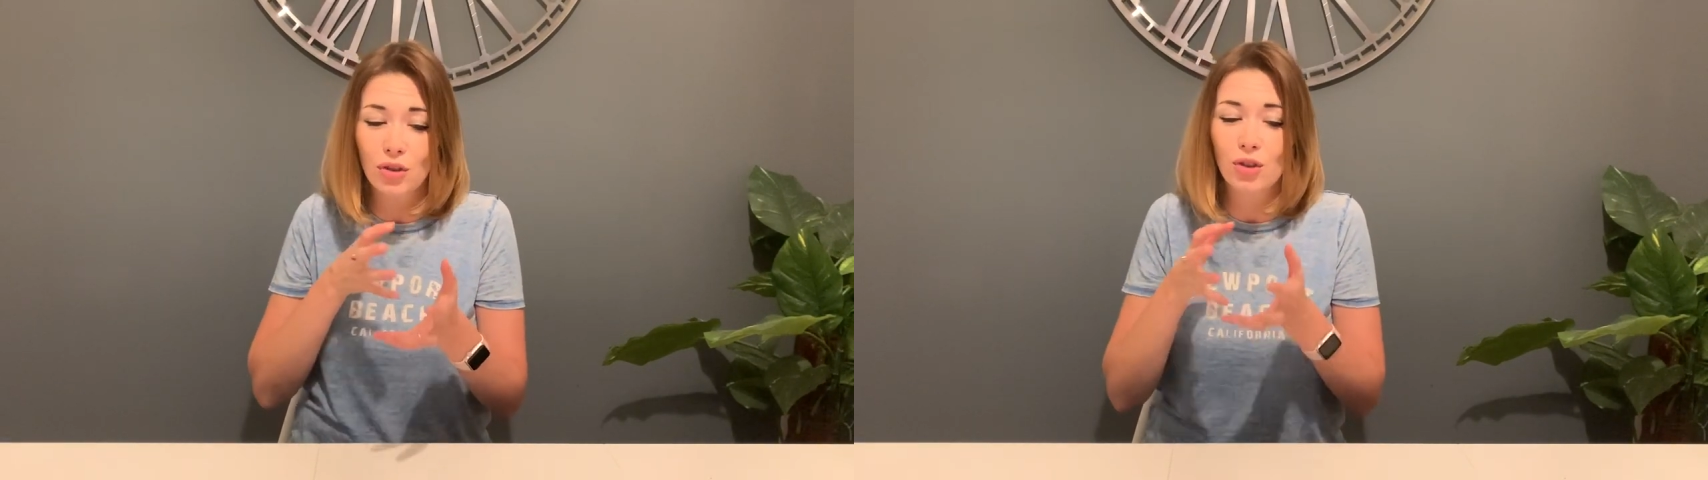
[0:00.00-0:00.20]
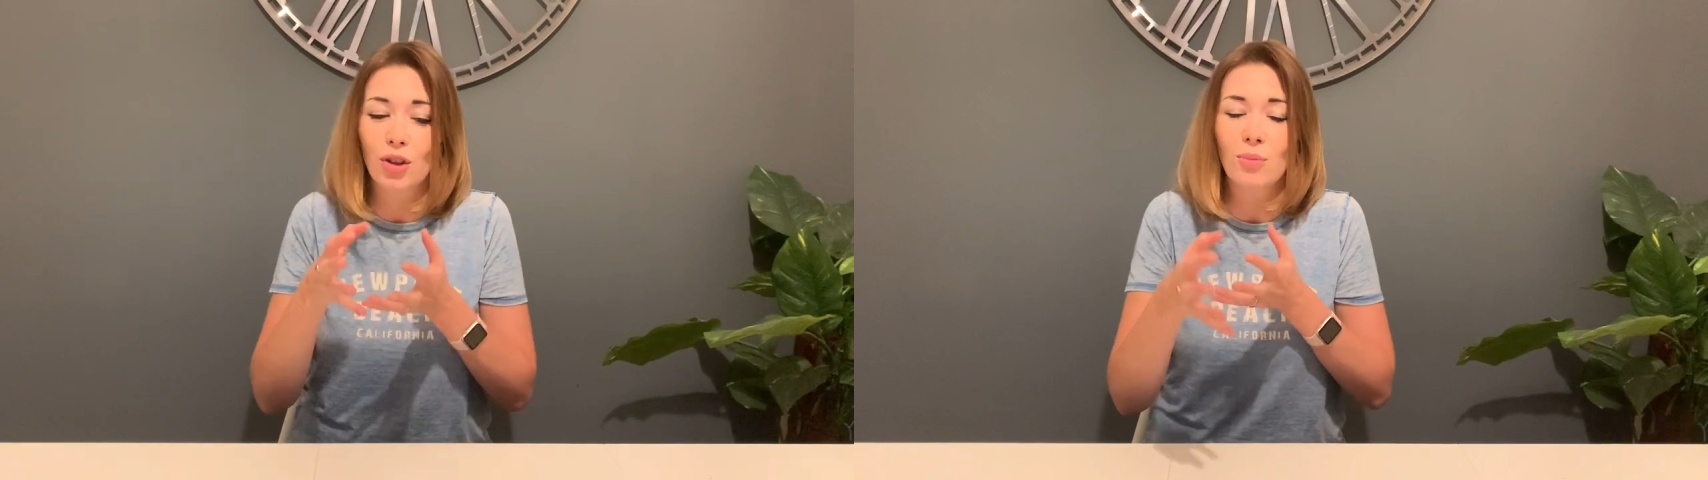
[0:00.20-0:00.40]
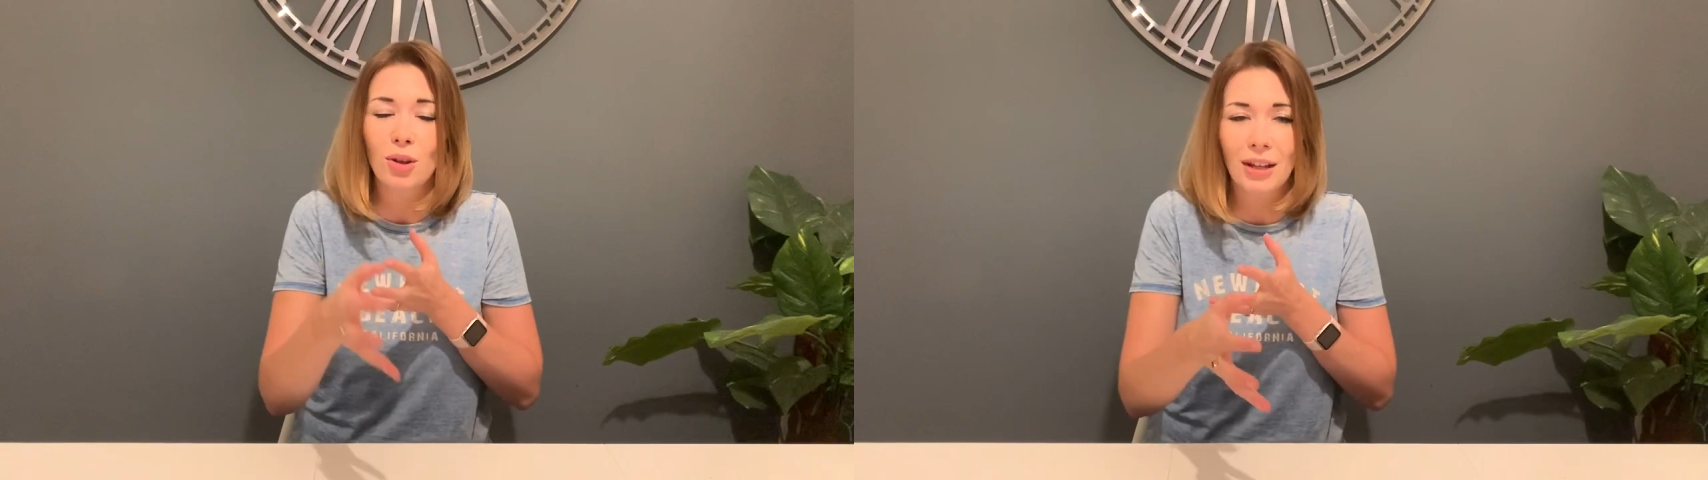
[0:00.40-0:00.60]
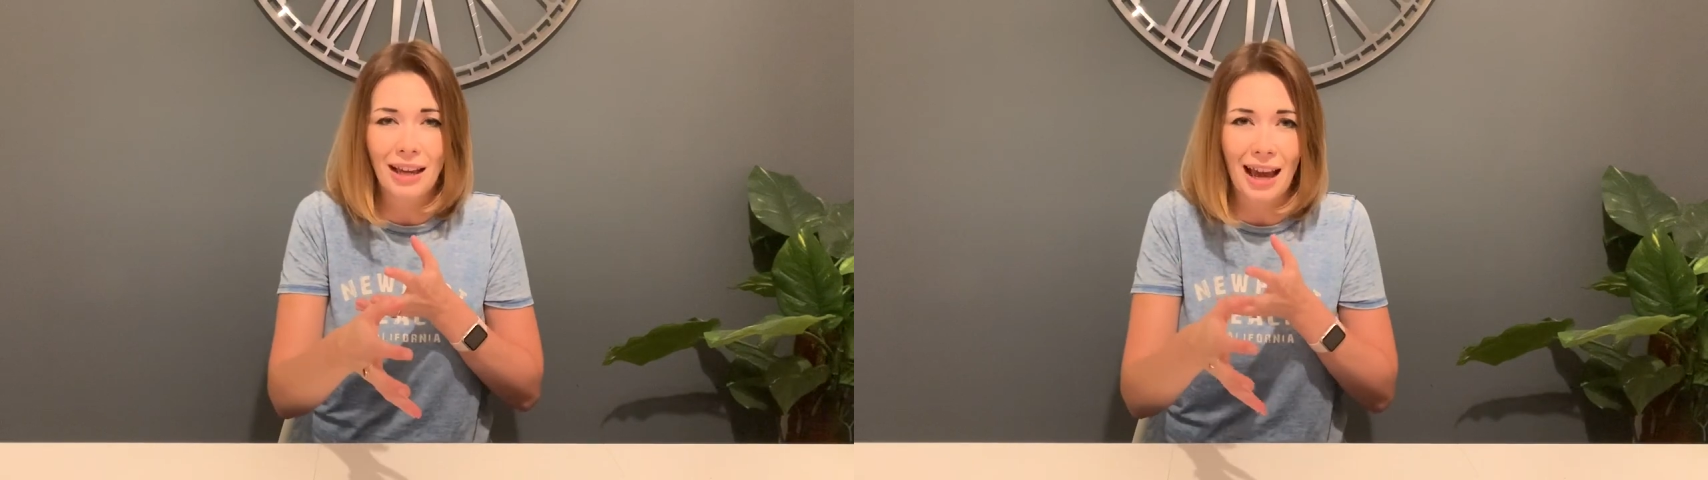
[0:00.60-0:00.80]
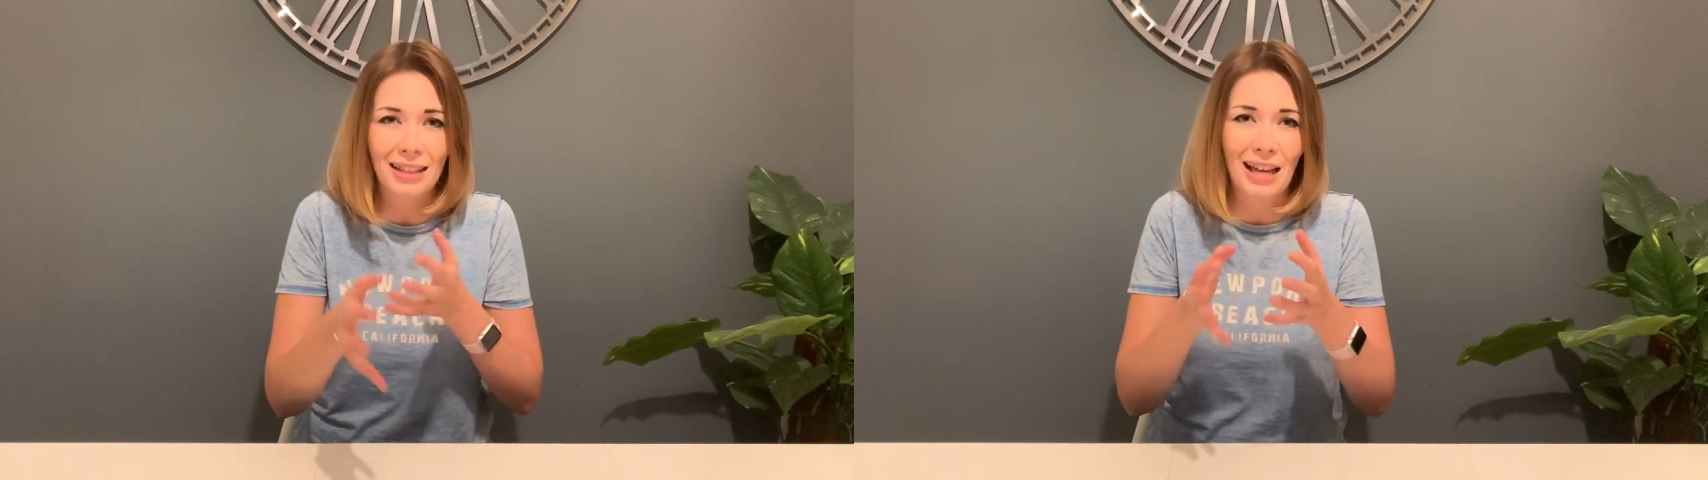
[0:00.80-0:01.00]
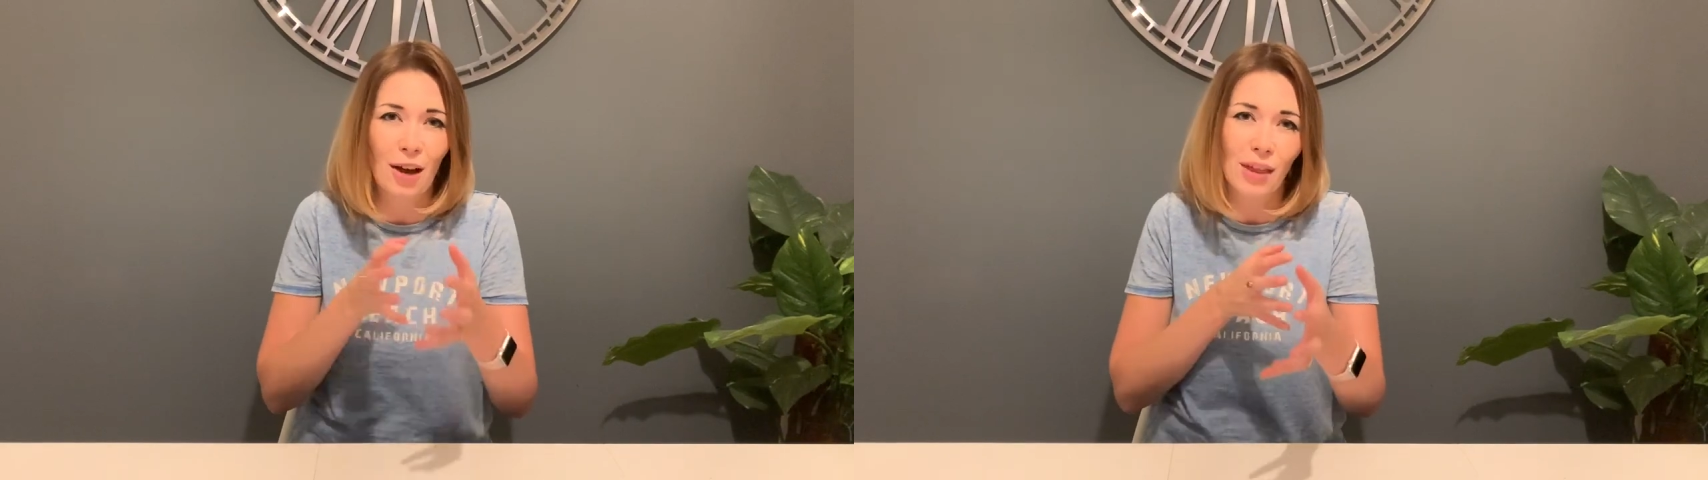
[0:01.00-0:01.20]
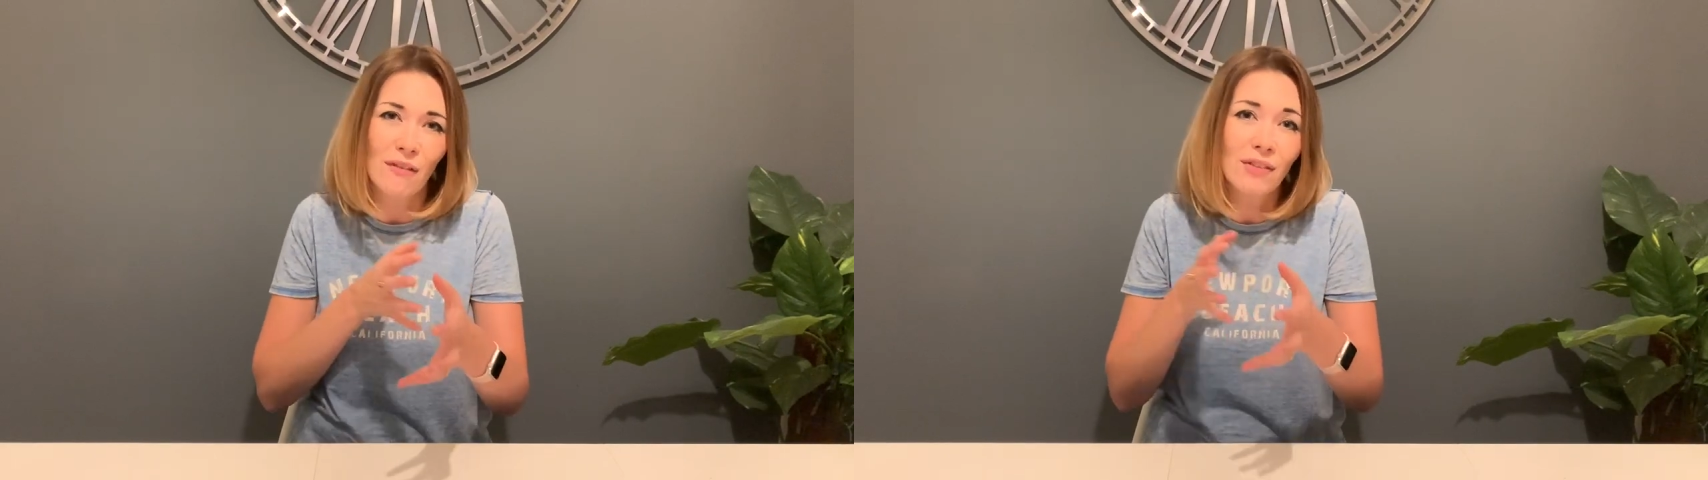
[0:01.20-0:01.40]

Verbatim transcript: to communicate how they're